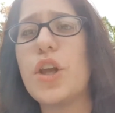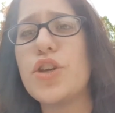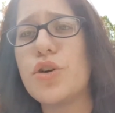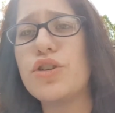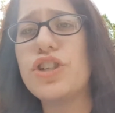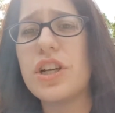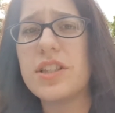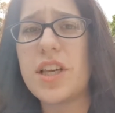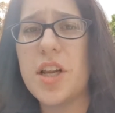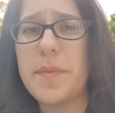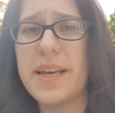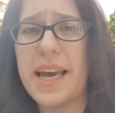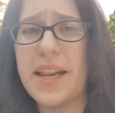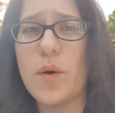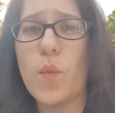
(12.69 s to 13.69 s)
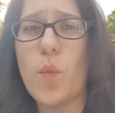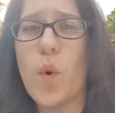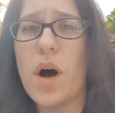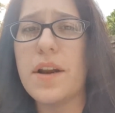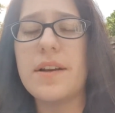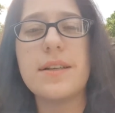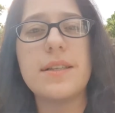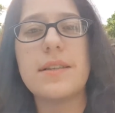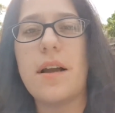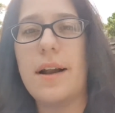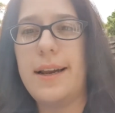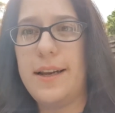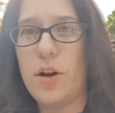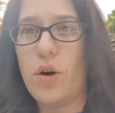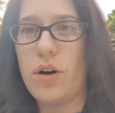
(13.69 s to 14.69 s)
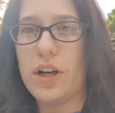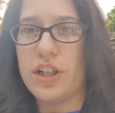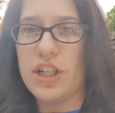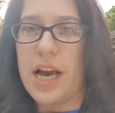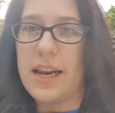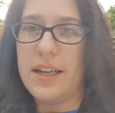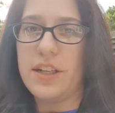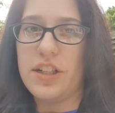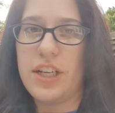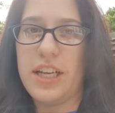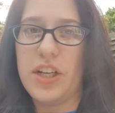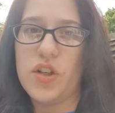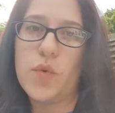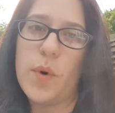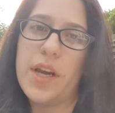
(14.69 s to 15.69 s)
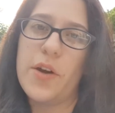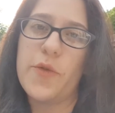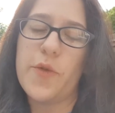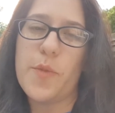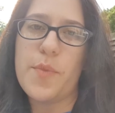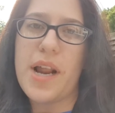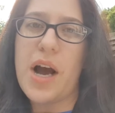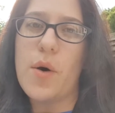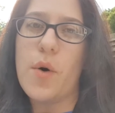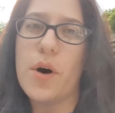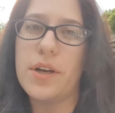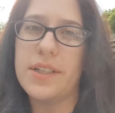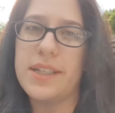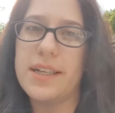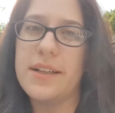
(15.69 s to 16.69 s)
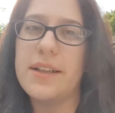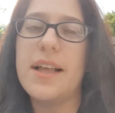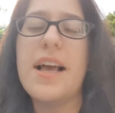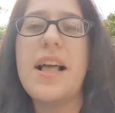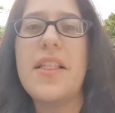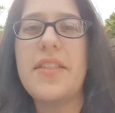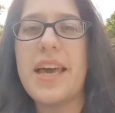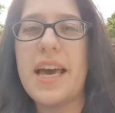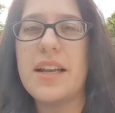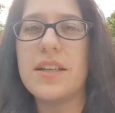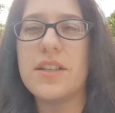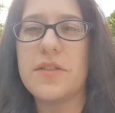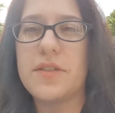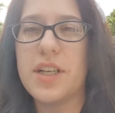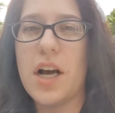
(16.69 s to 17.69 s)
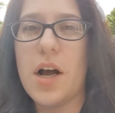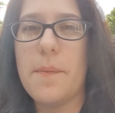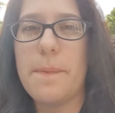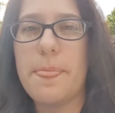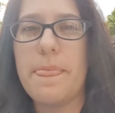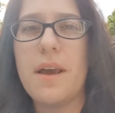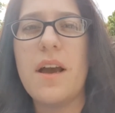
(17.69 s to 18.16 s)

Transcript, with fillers: You're just going to be getting one slightly longer challenge each week from now until the end of term.